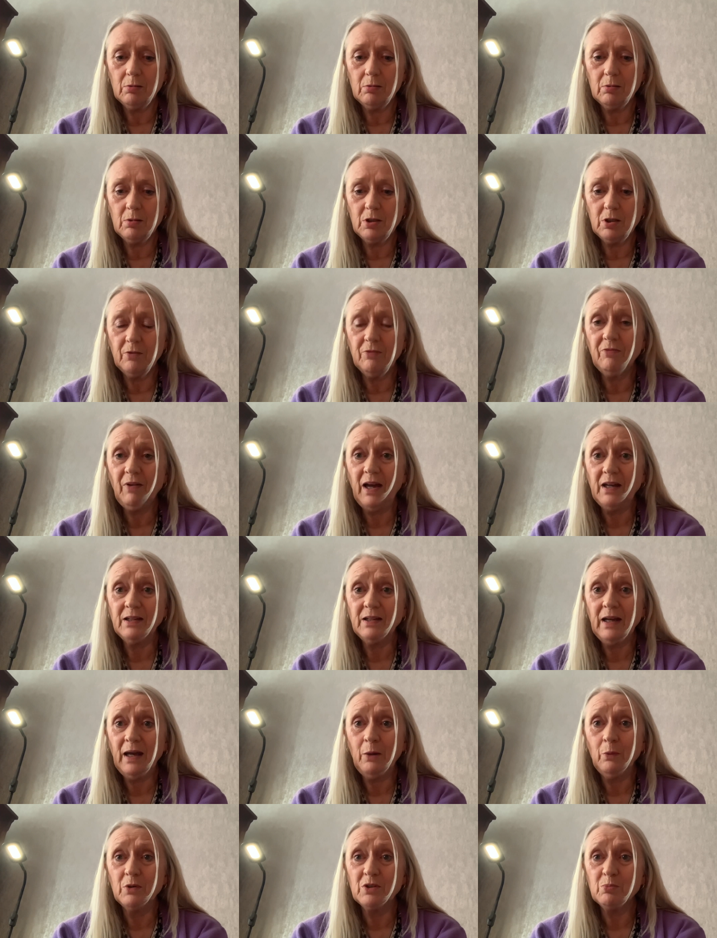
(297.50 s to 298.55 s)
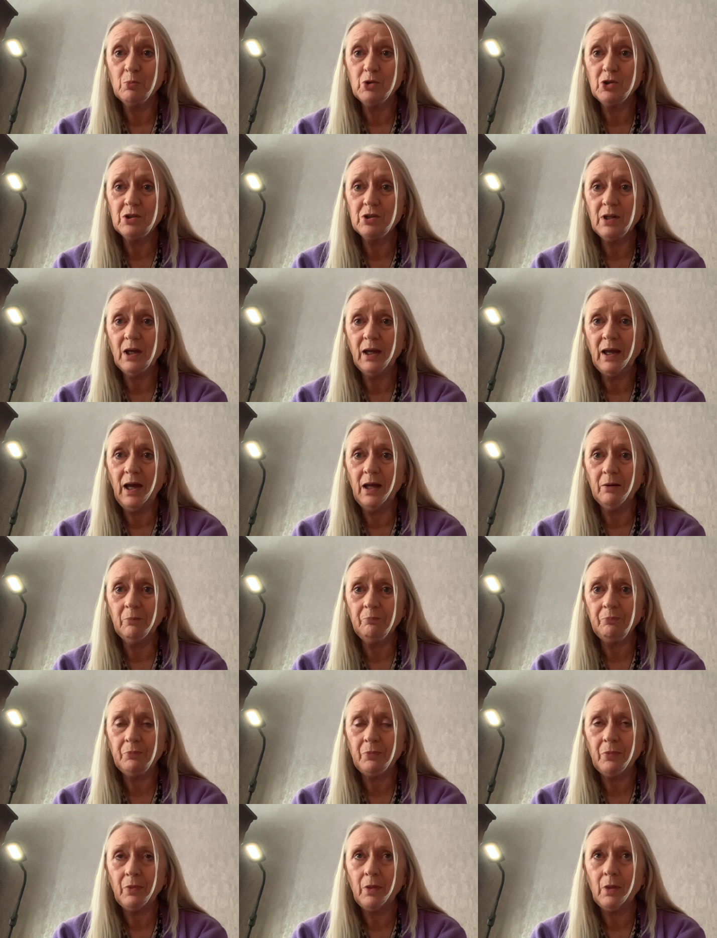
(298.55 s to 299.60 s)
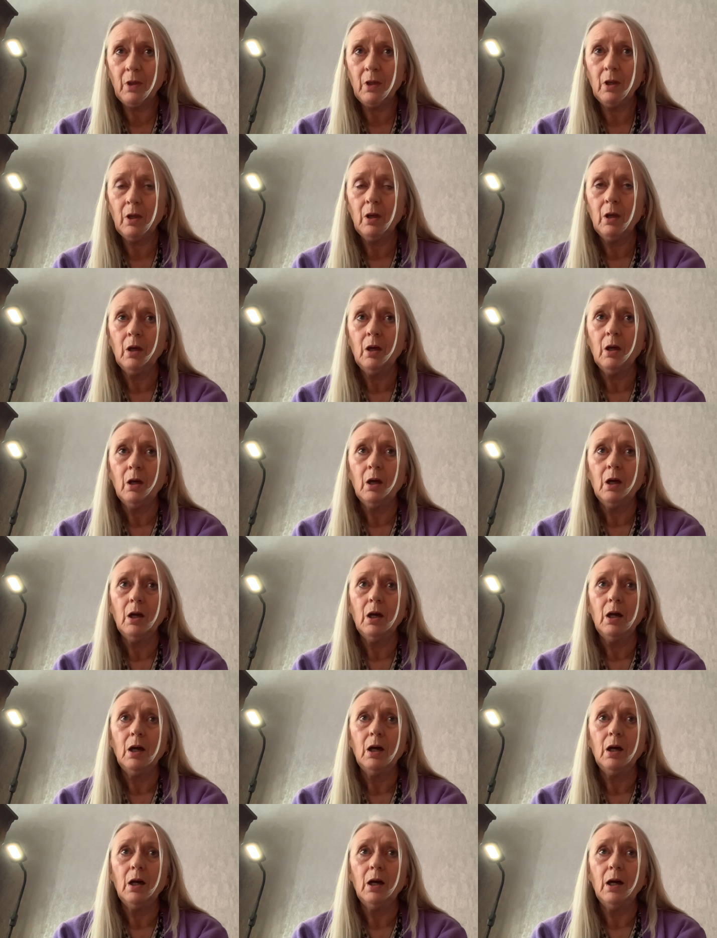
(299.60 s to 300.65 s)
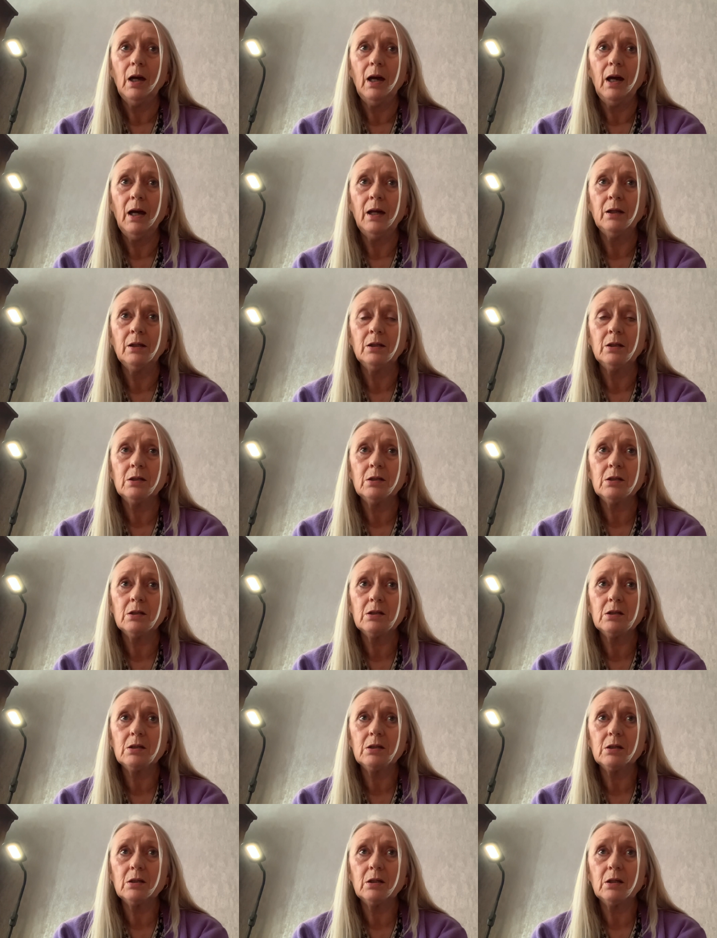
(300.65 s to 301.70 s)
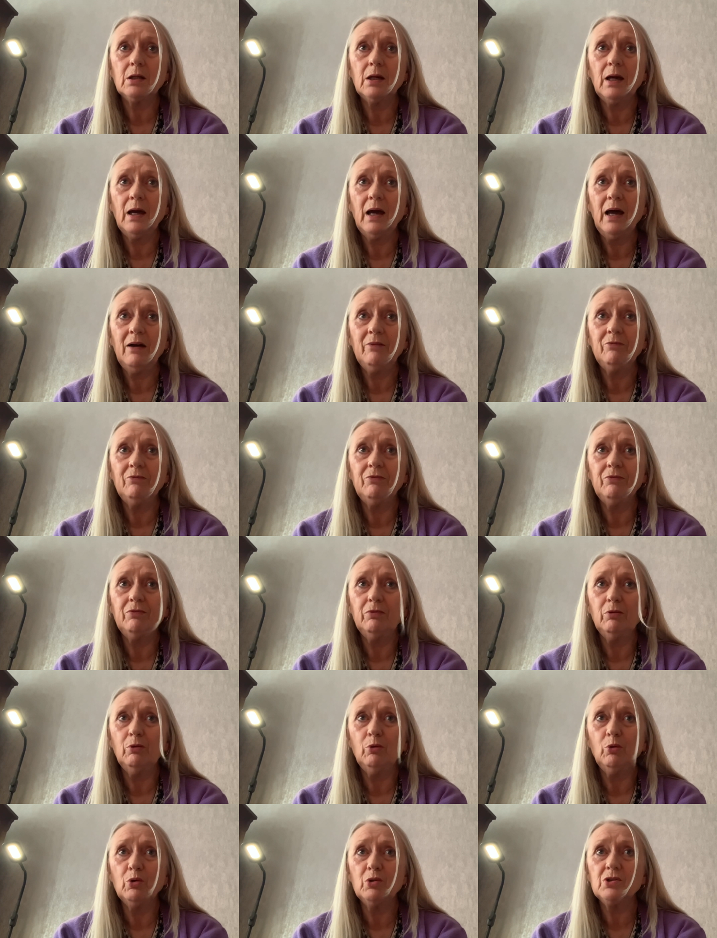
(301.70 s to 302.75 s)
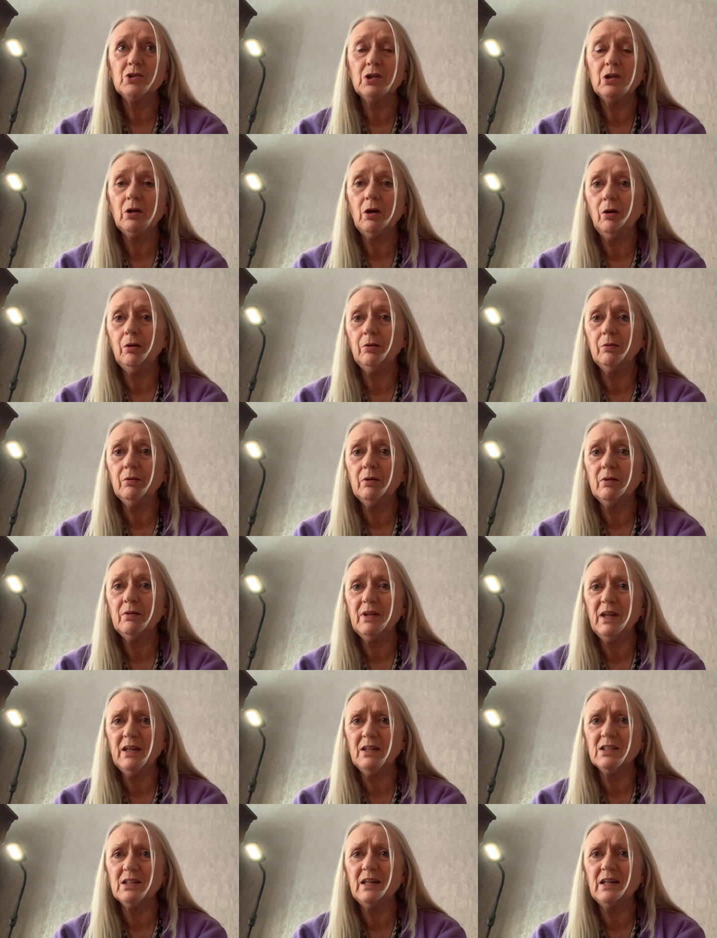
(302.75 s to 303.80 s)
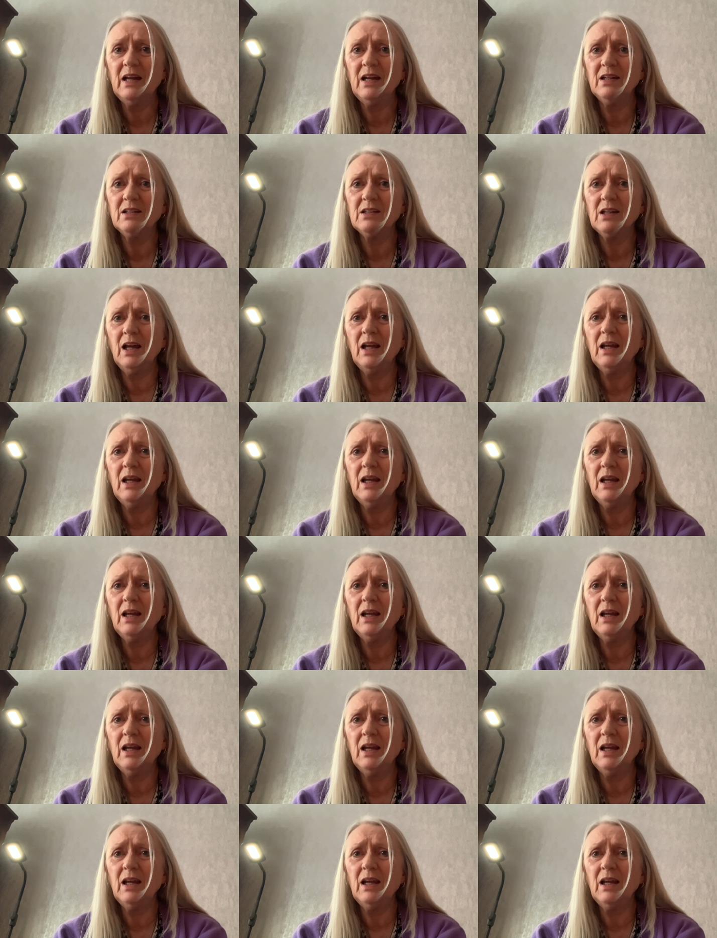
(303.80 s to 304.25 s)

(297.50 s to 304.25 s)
to find out as much as I can. and I have looked on the internet a